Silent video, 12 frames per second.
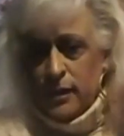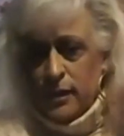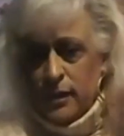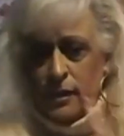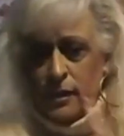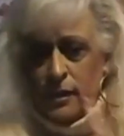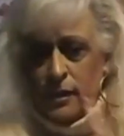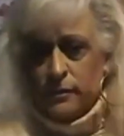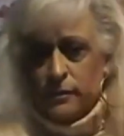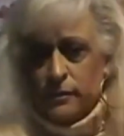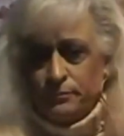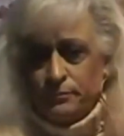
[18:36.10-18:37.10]
That's the
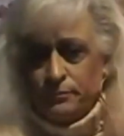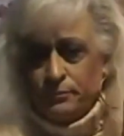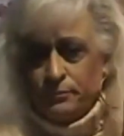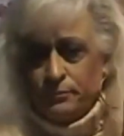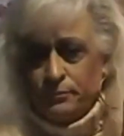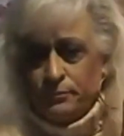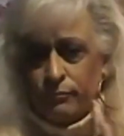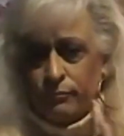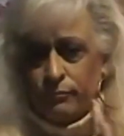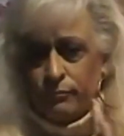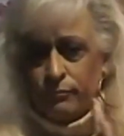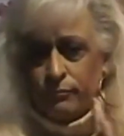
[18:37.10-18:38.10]
pilot for Star Trek. That's